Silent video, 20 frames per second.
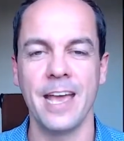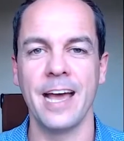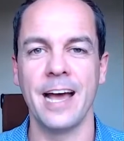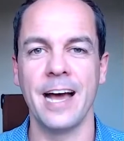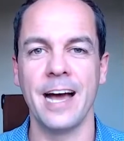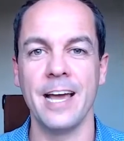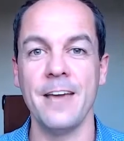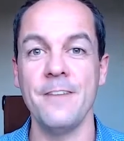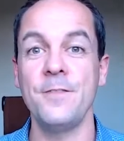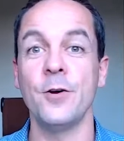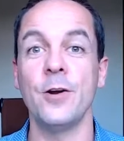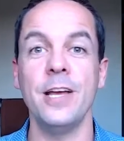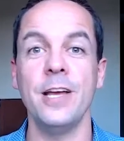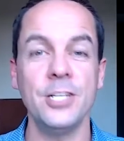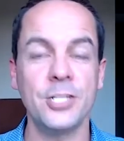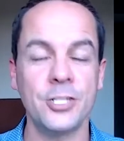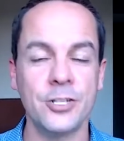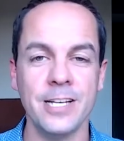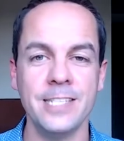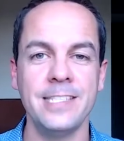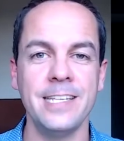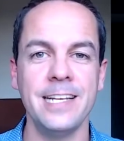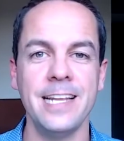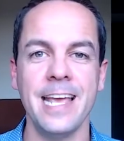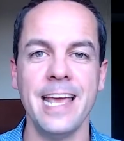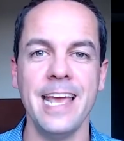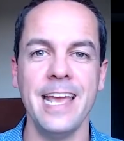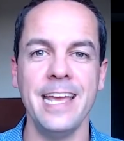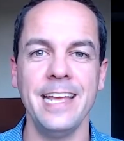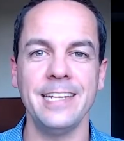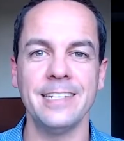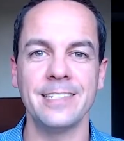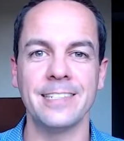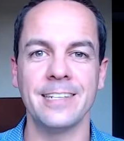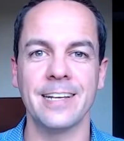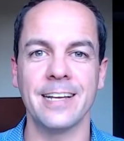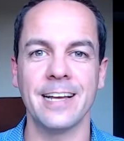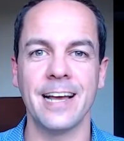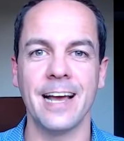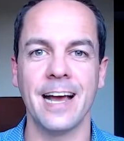If you're interested
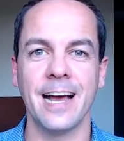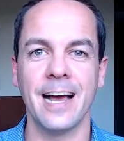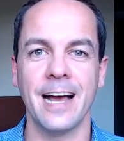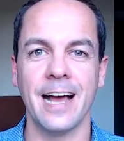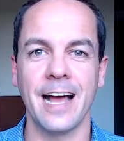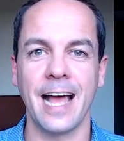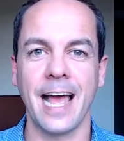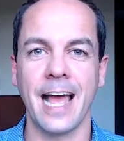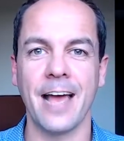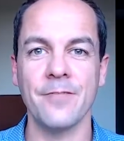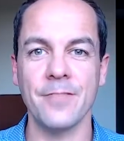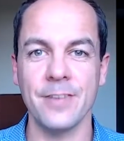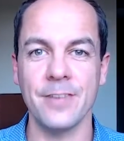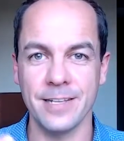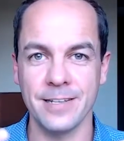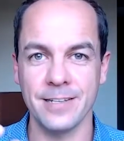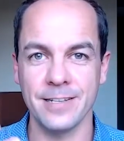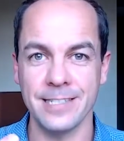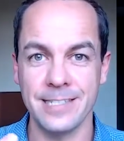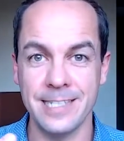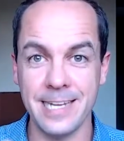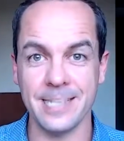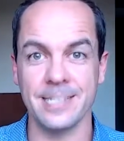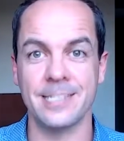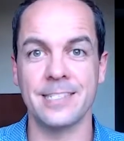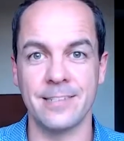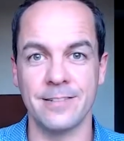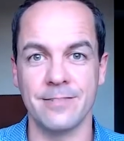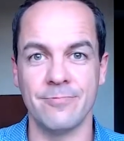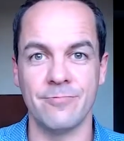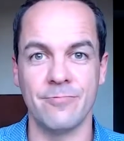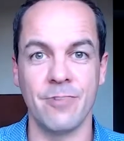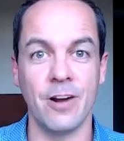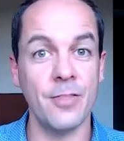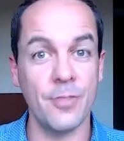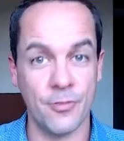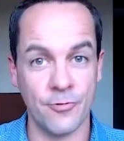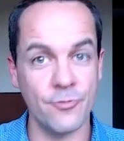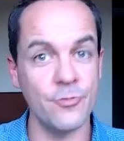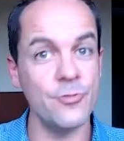in having DISC
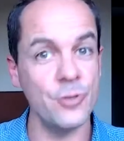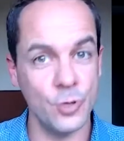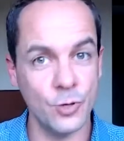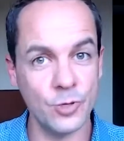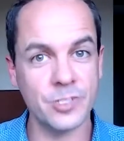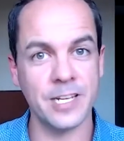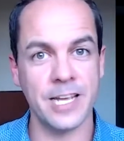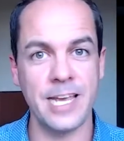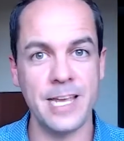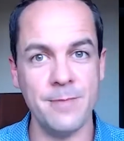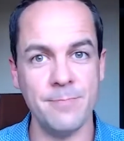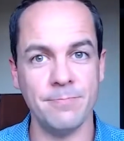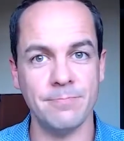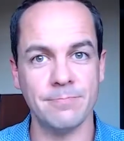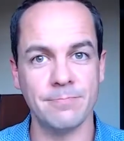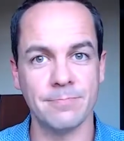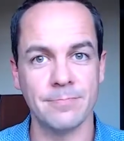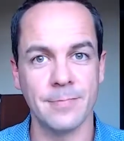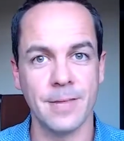run through your team,